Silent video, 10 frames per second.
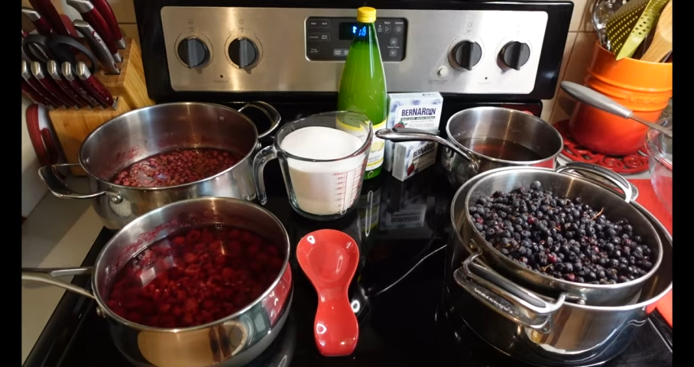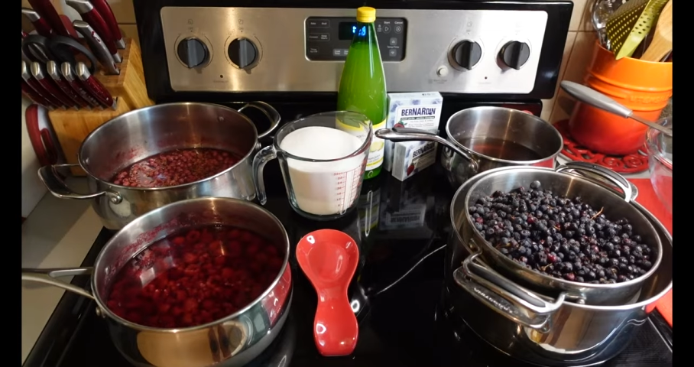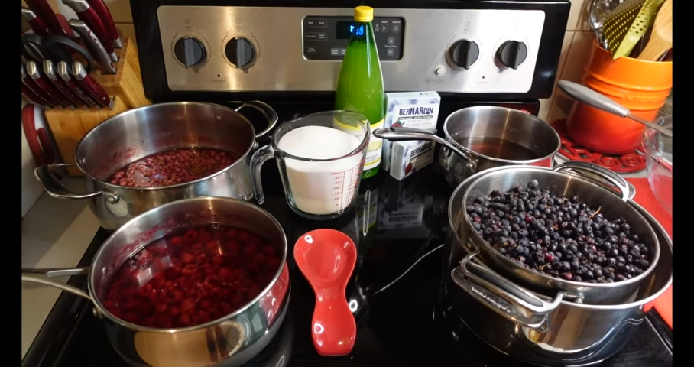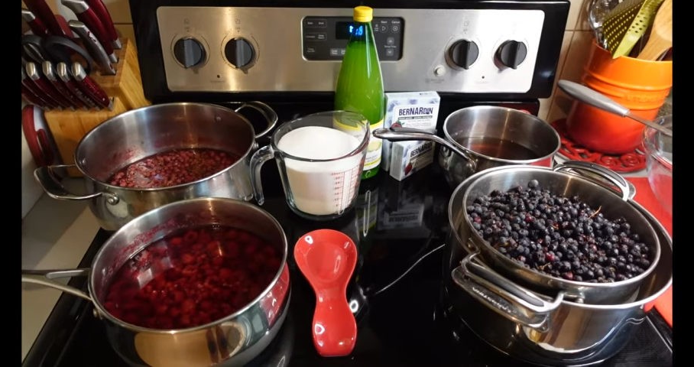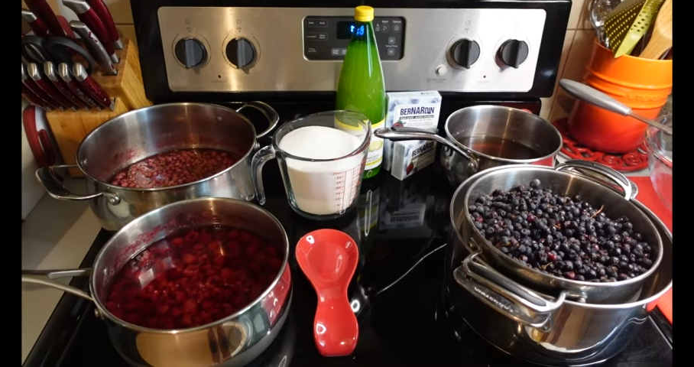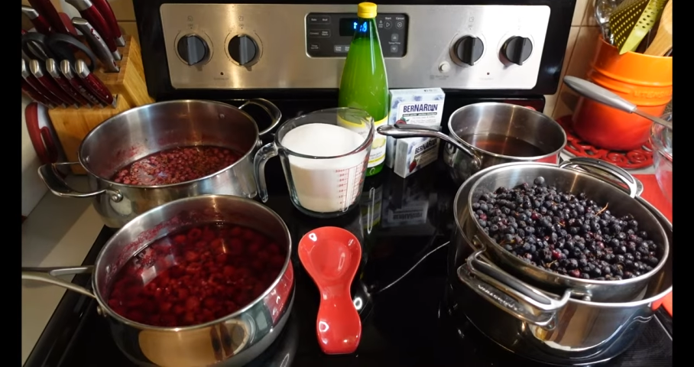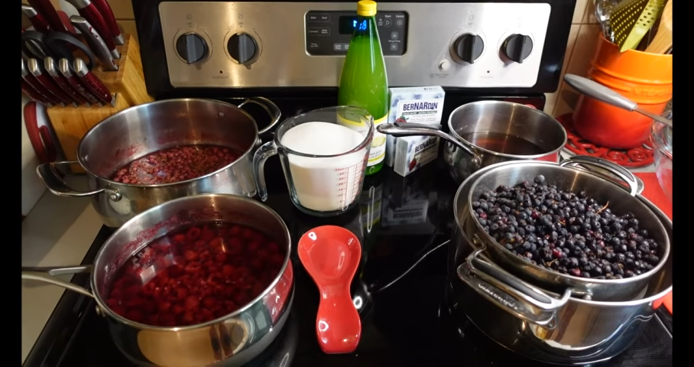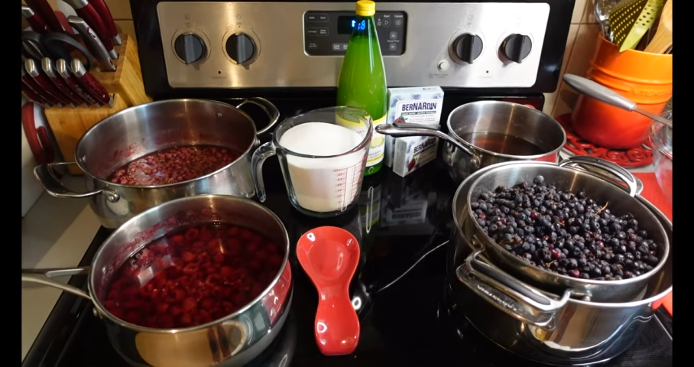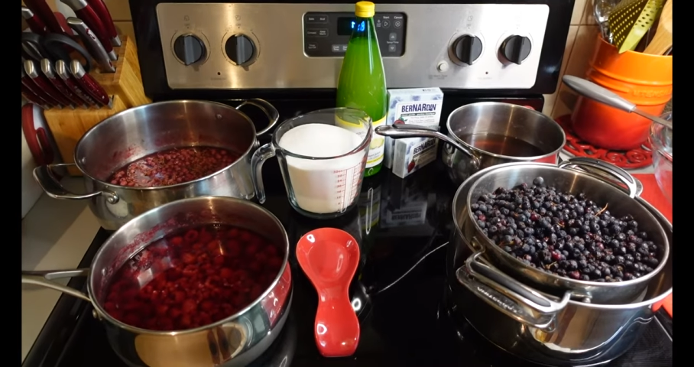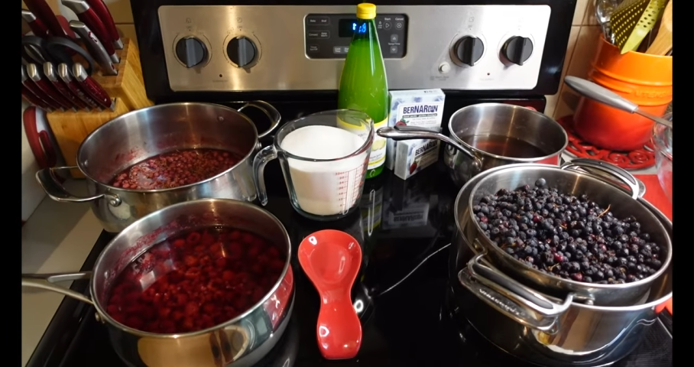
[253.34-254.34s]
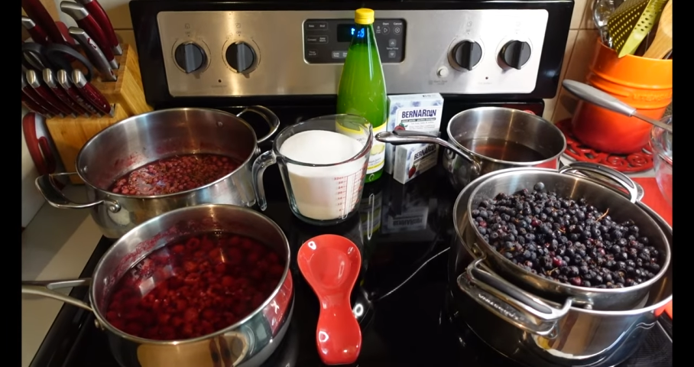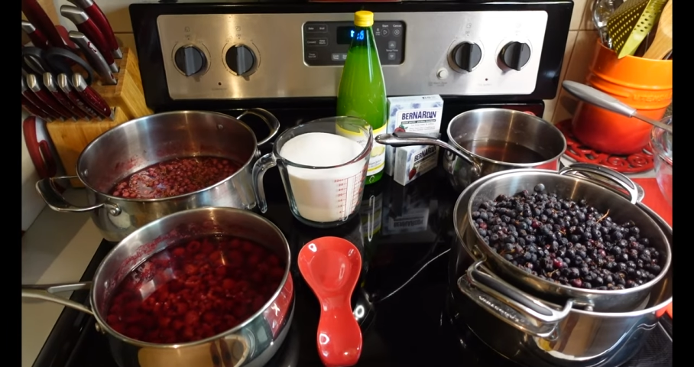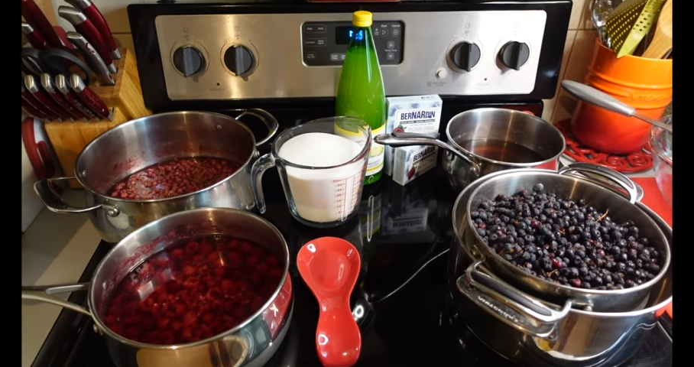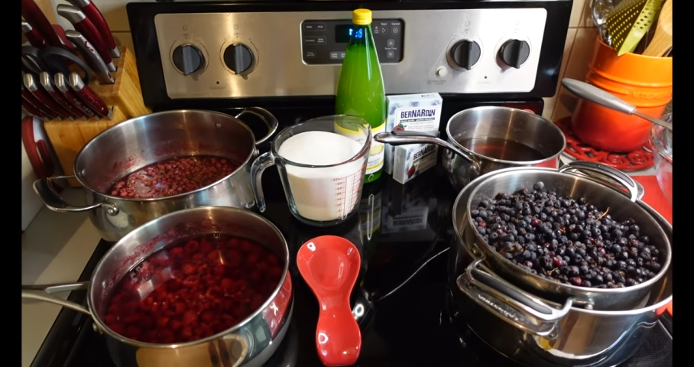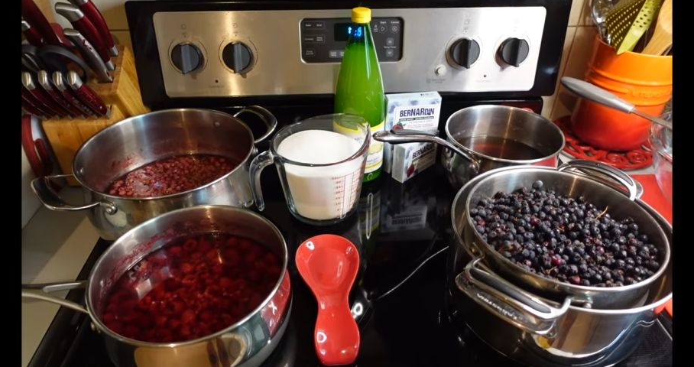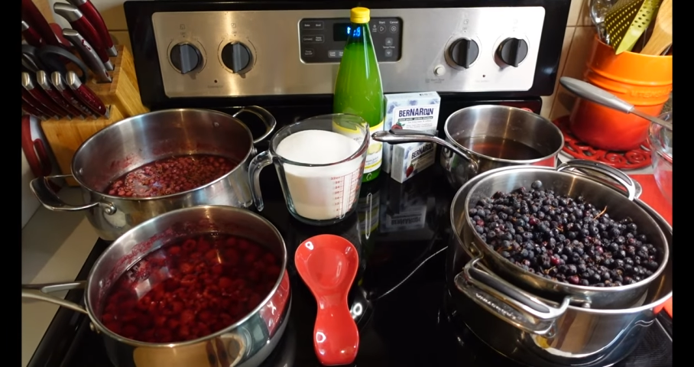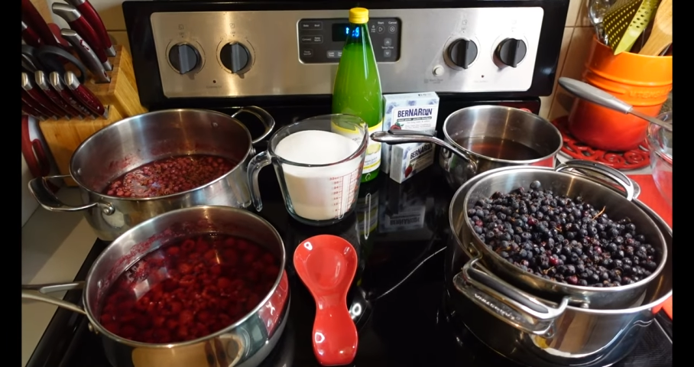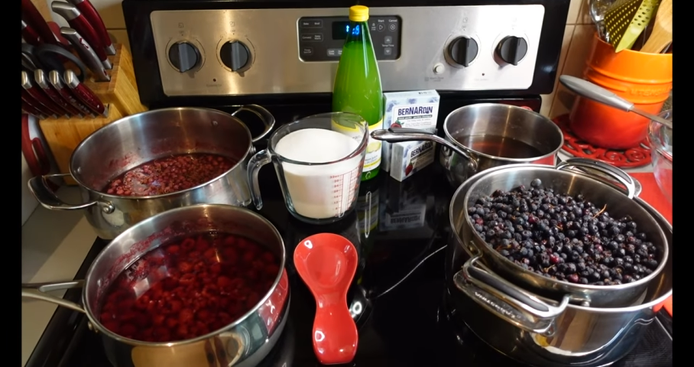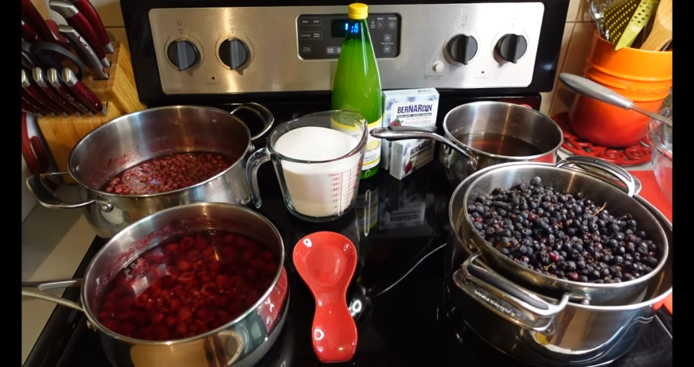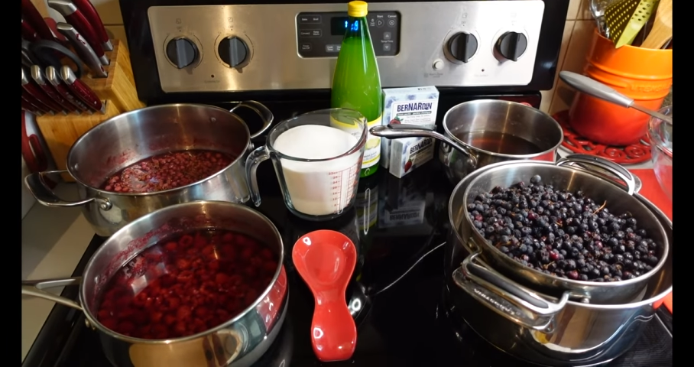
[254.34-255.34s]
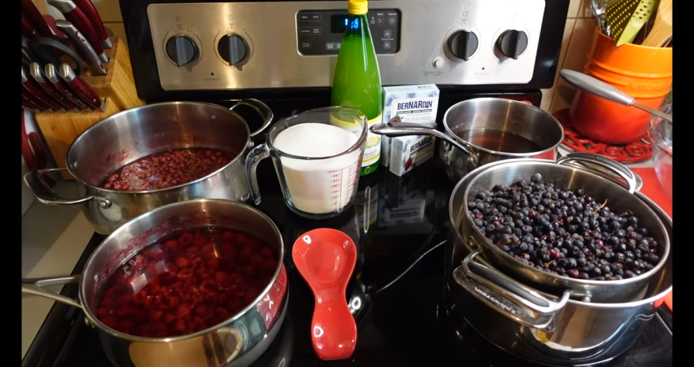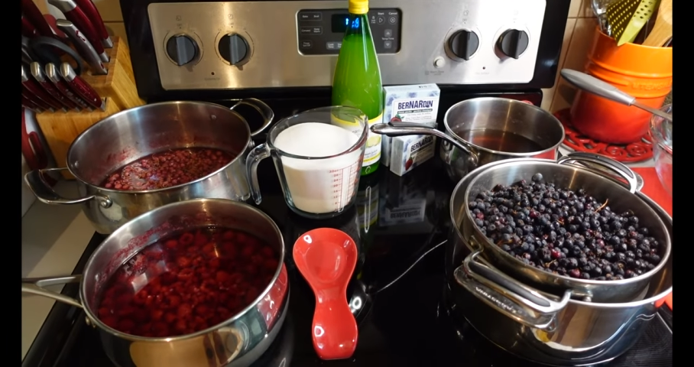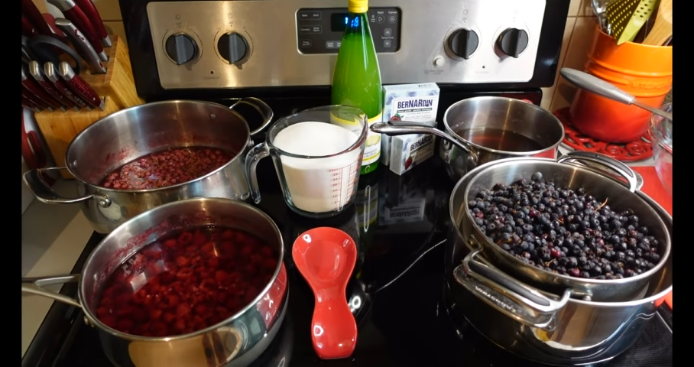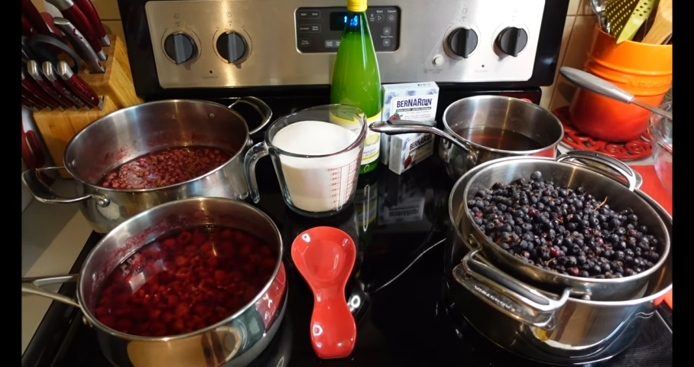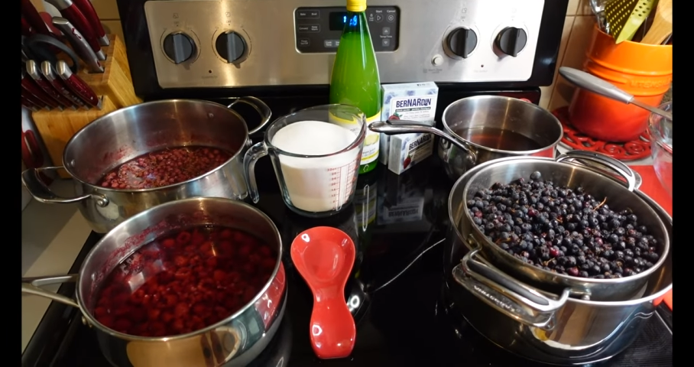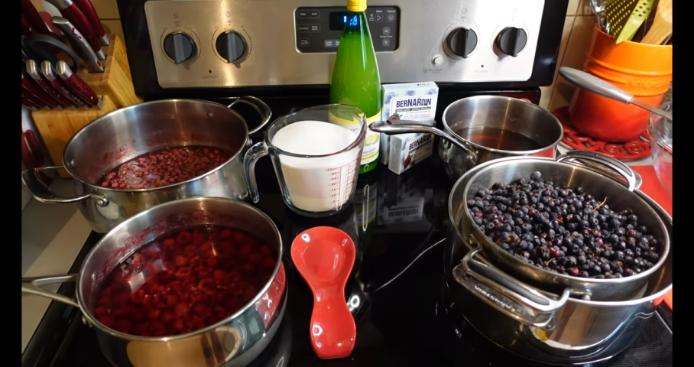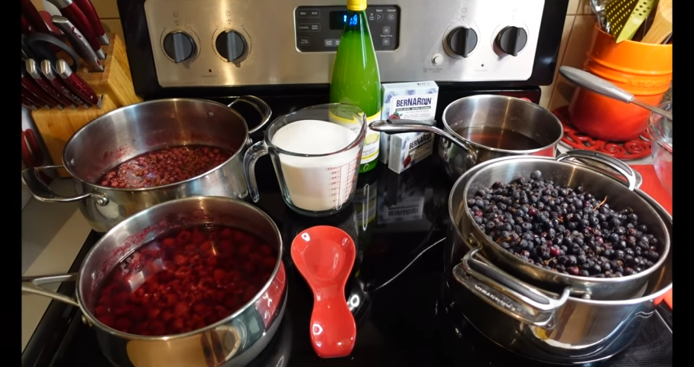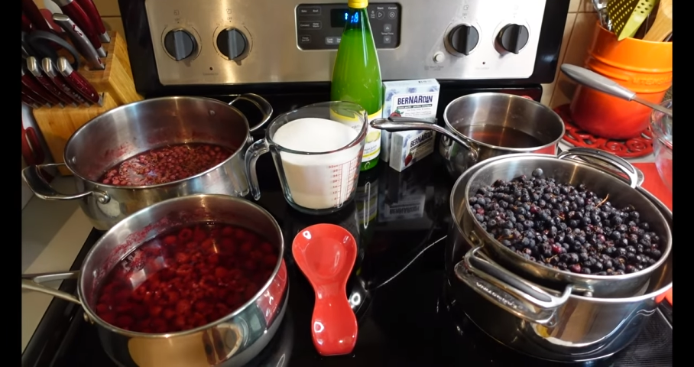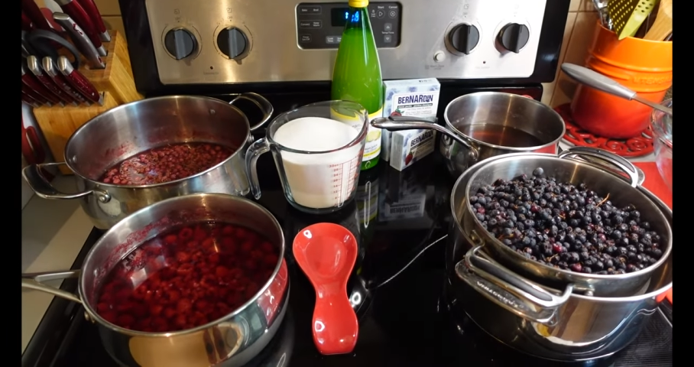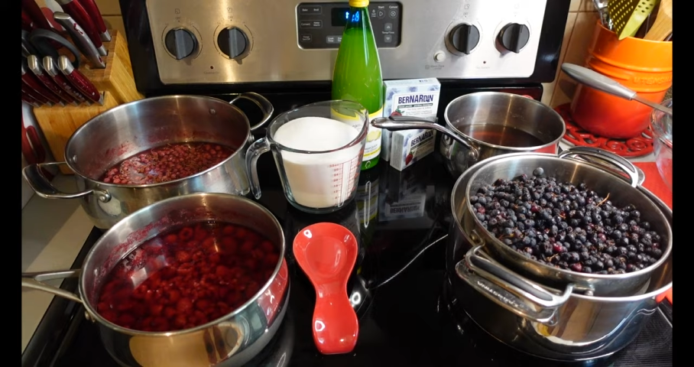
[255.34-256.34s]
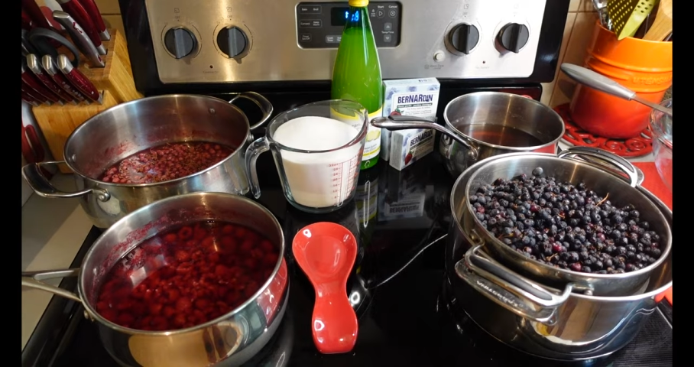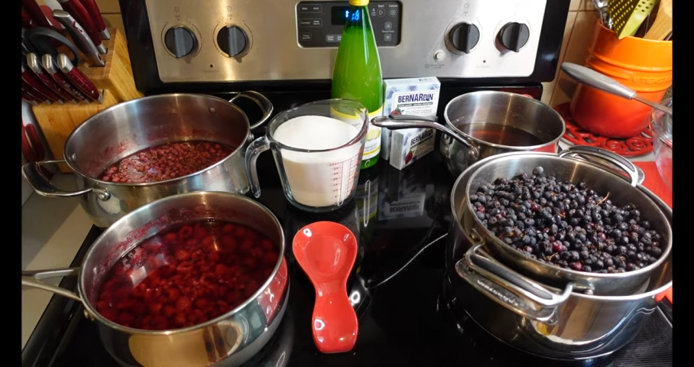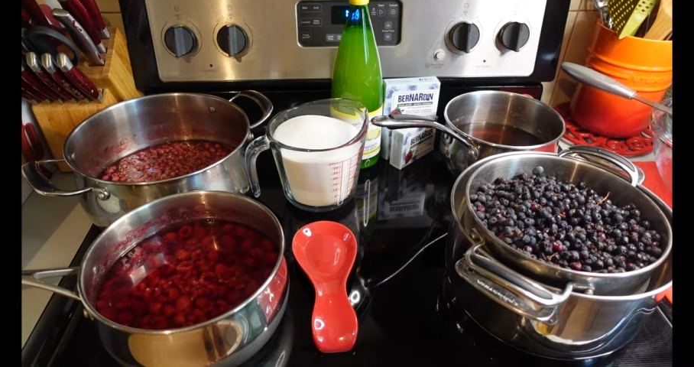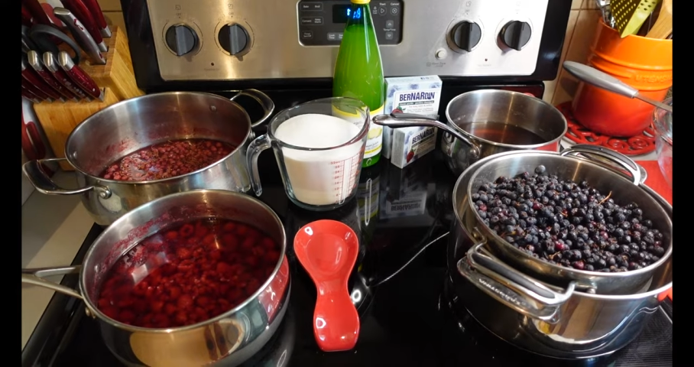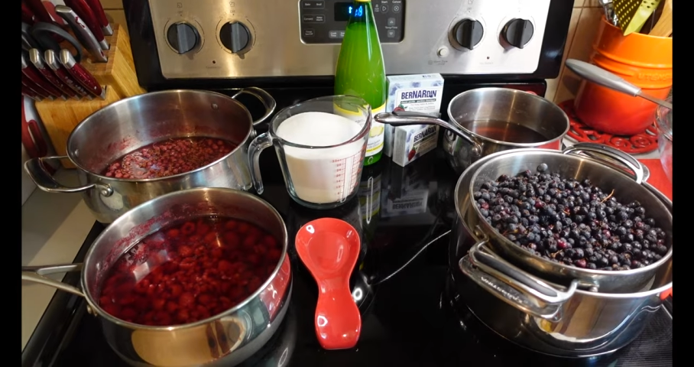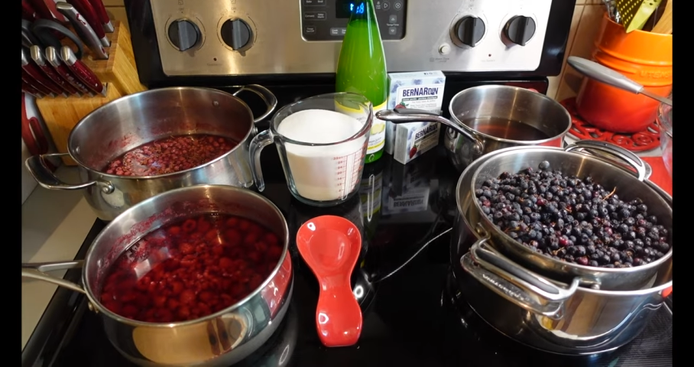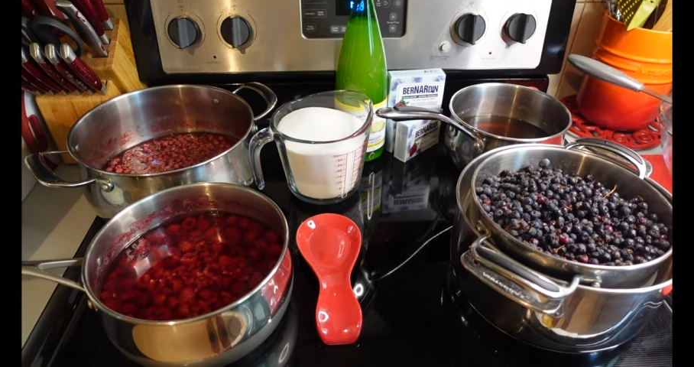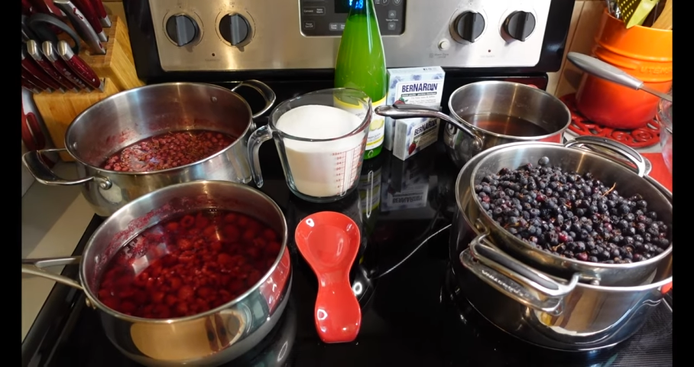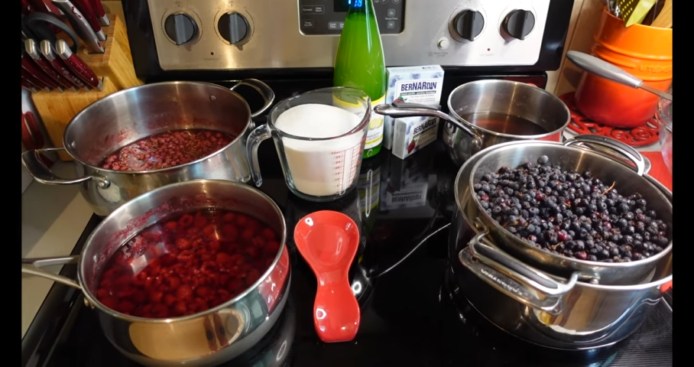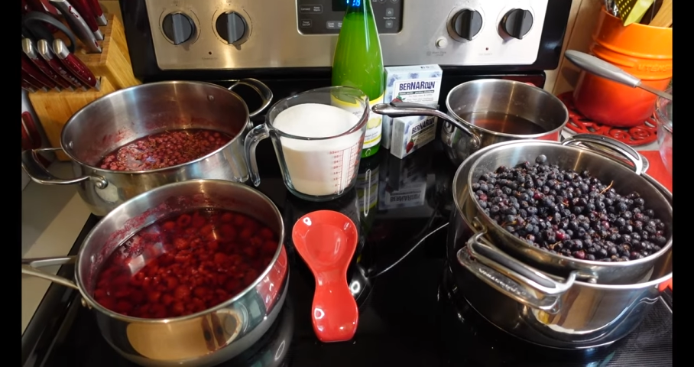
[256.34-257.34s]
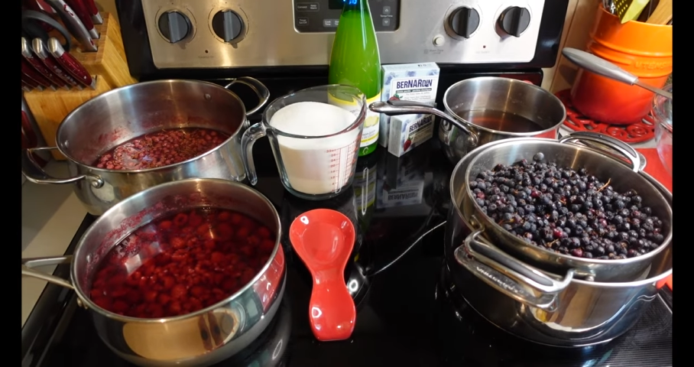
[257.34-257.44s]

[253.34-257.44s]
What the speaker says: [unreadable: no face in view]